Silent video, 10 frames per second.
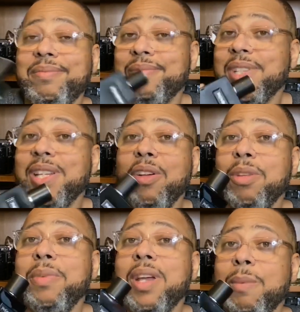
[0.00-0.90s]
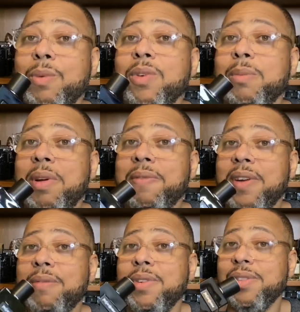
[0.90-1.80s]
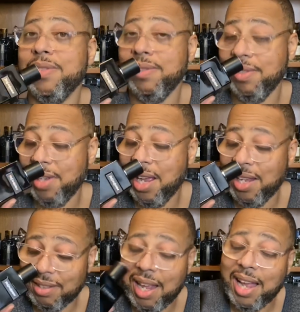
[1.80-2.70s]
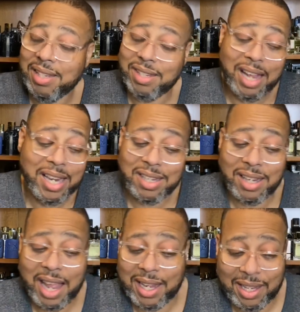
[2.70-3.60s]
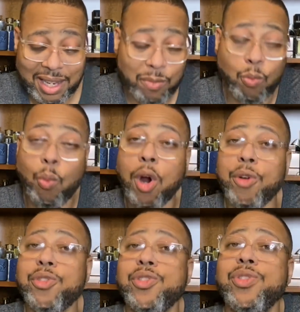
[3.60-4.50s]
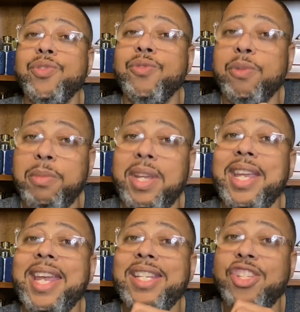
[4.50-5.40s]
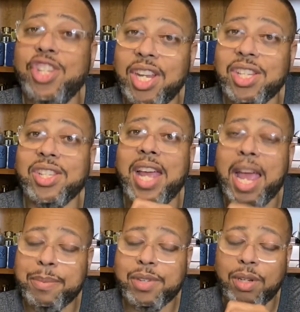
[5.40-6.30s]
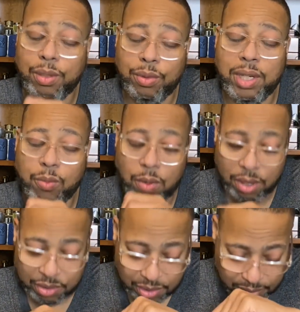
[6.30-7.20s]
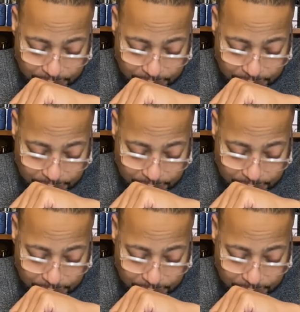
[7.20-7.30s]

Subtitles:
slowly becoming one of my favorites. I just like it. It works for me. It just absolutely works.